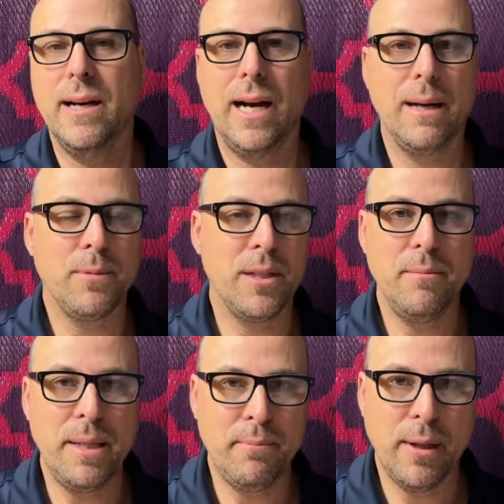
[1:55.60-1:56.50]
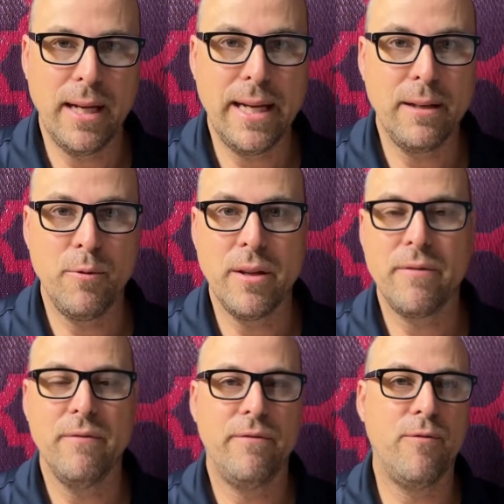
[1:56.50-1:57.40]
I'm going to be playing
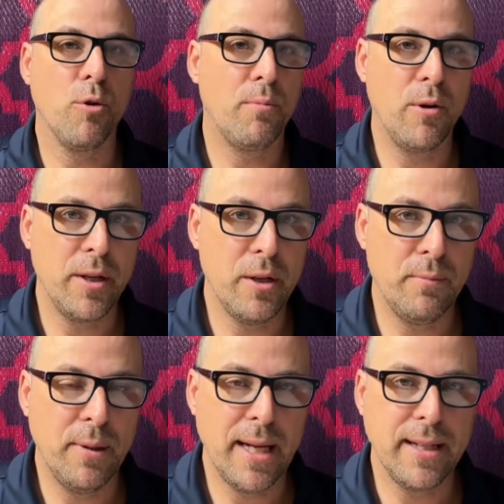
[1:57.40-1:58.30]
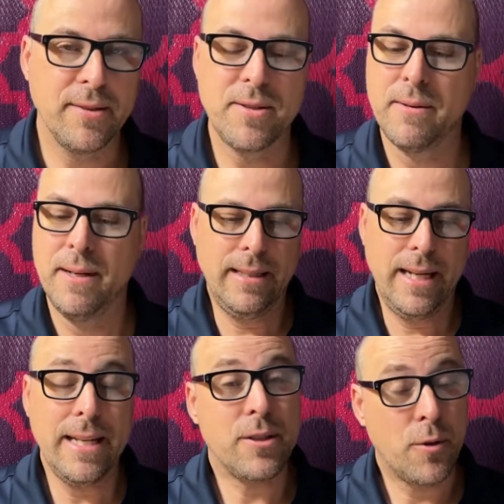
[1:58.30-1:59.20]
with four point oh players.
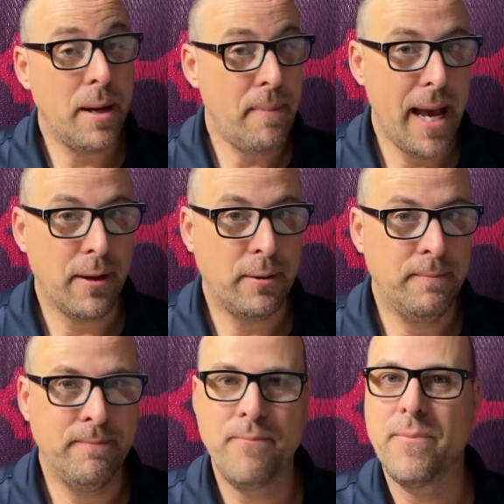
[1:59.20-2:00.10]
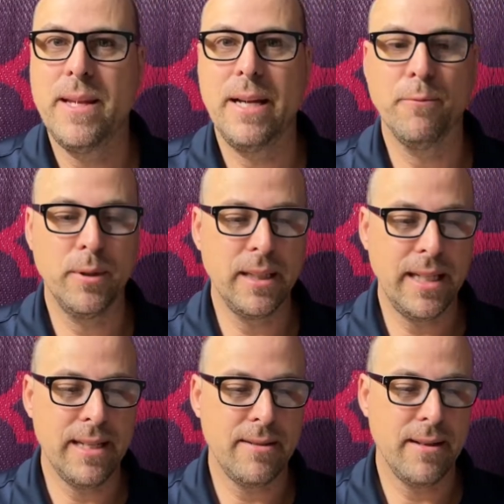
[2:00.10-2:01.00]
It's a great paddle. It really
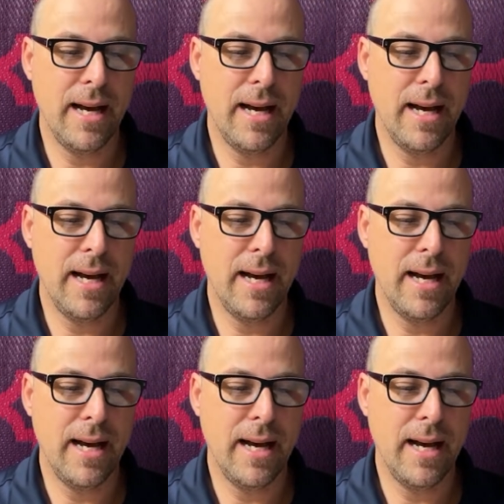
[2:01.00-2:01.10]
is.